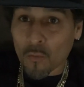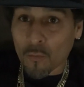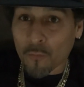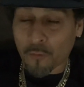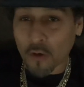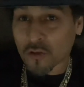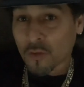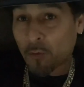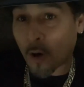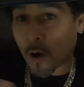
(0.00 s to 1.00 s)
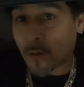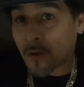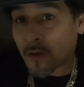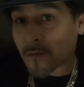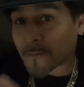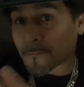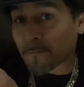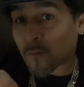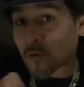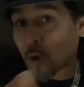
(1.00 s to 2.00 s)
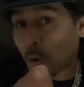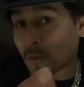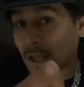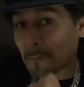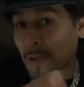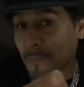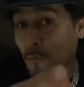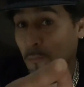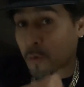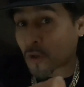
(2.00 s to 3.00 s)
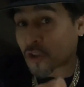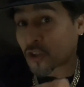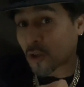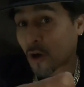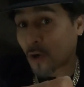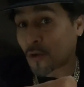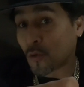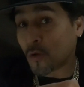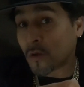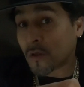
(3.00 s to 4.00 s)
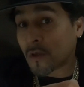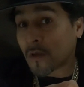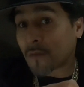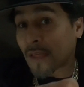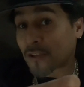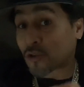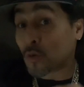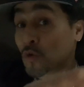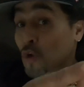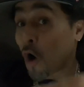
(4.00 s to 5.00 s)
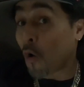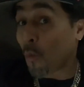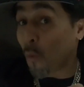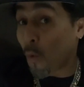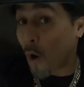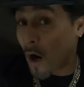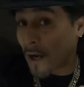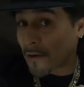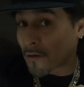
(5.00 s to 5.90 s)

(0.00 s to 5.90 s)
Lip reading: First of all, don't let people push shit on you that you don't want.